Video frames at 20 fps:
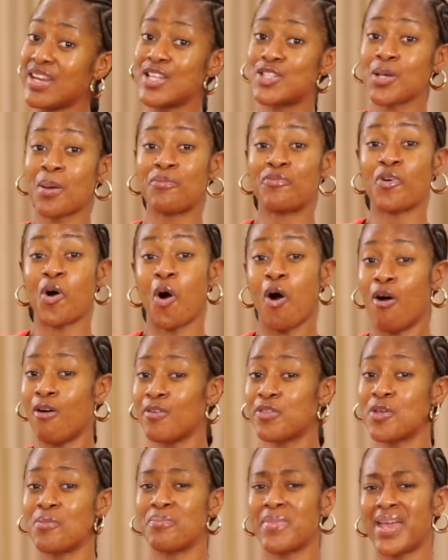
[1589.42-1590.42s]
it up for all
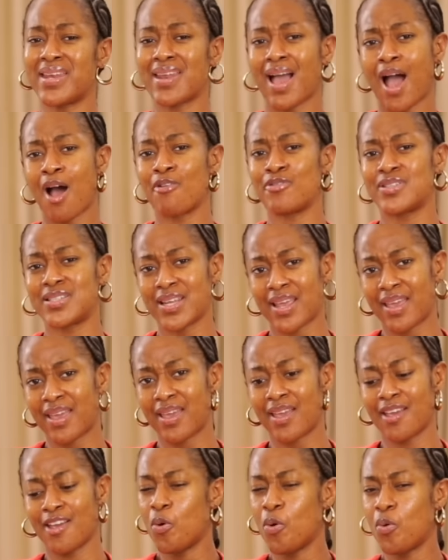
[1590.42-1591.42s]
the men out
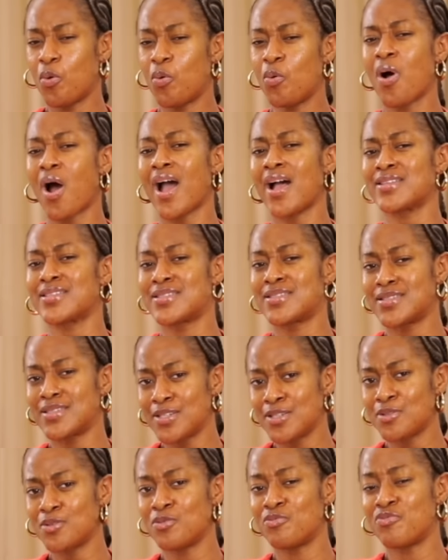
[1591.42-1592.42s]
there who are still